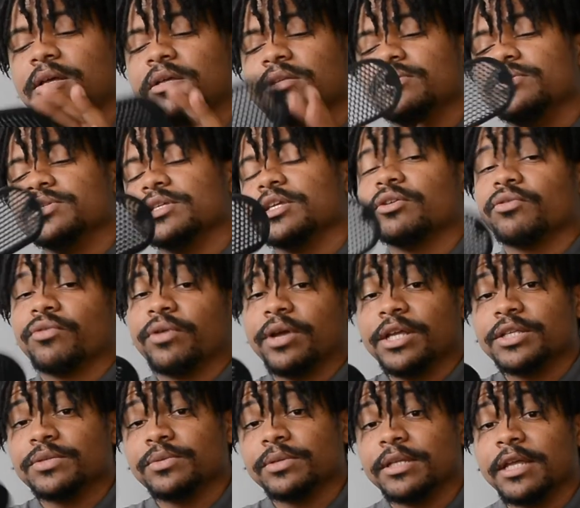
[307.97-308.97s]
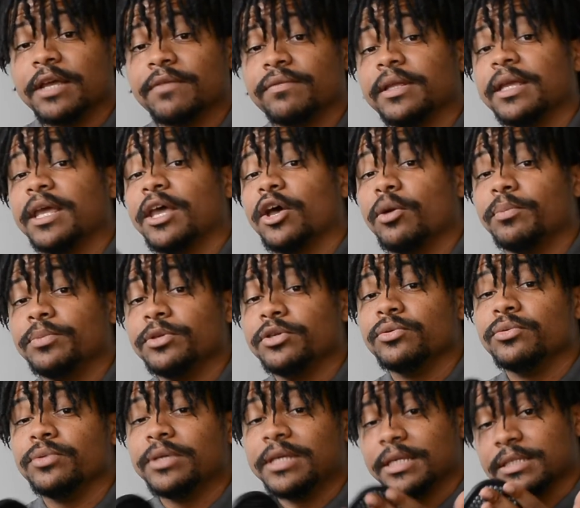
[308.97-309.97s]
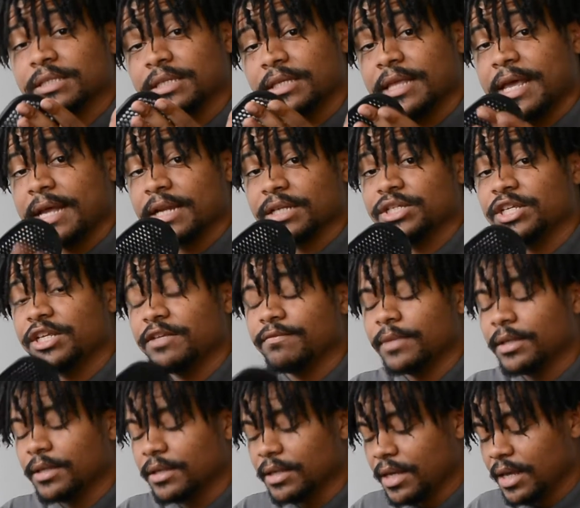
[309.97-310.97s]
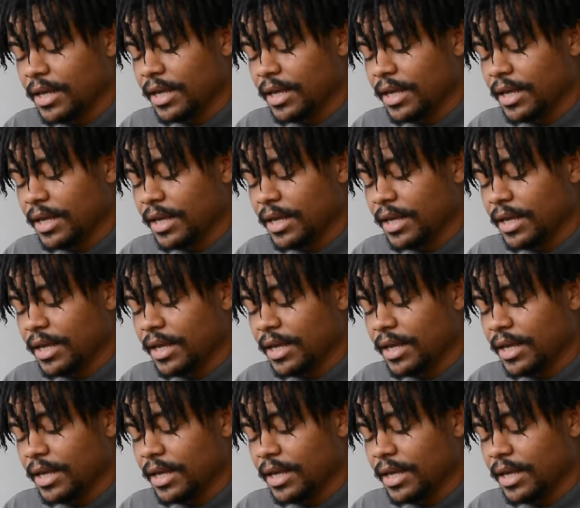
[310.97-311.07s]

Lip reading: using grids would definitely help you get to that achievement.